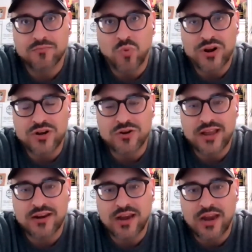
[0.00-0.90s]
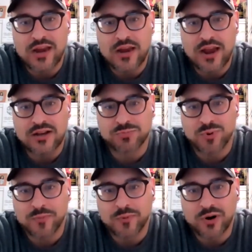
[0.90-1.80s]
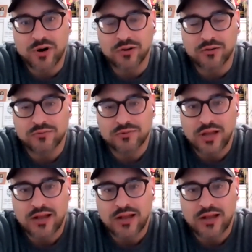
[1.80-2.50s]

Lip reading: When you get a ex-bourbon barrel,